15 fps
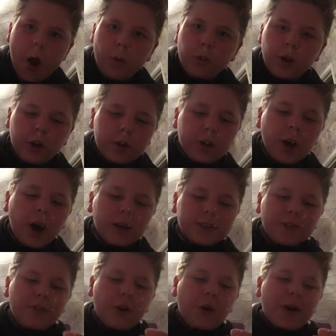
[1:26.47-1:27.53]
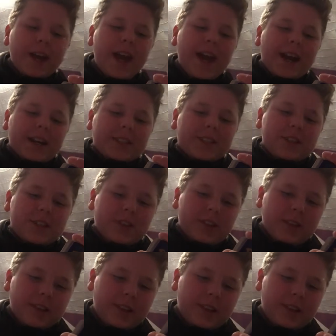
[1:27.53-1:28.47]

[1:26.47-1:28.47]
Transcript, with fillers: we got Gardevoir EX.